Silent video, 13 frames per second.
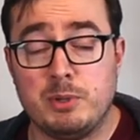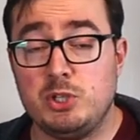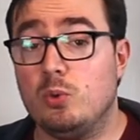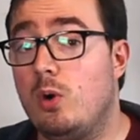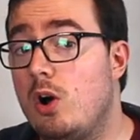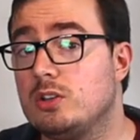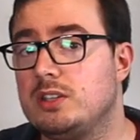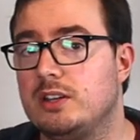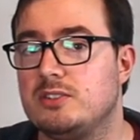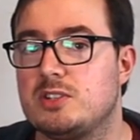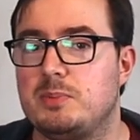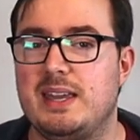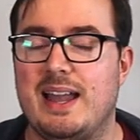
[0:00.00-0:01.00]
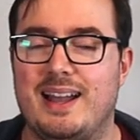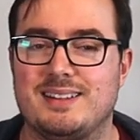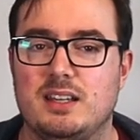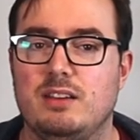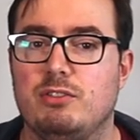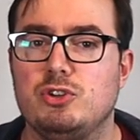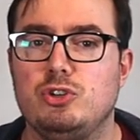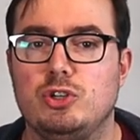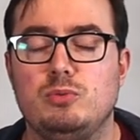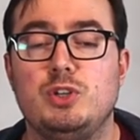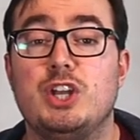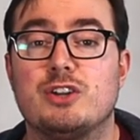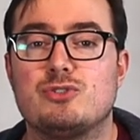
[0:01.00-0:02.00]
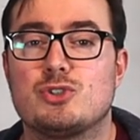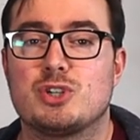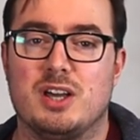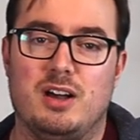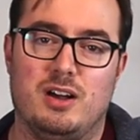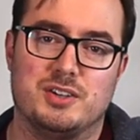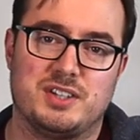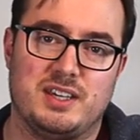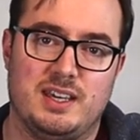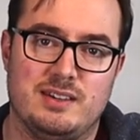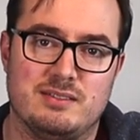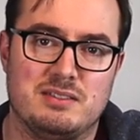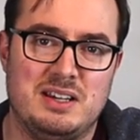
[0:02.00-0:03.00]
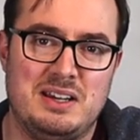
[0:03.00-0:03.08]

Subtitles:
but you are going to be adding the new nudge card in.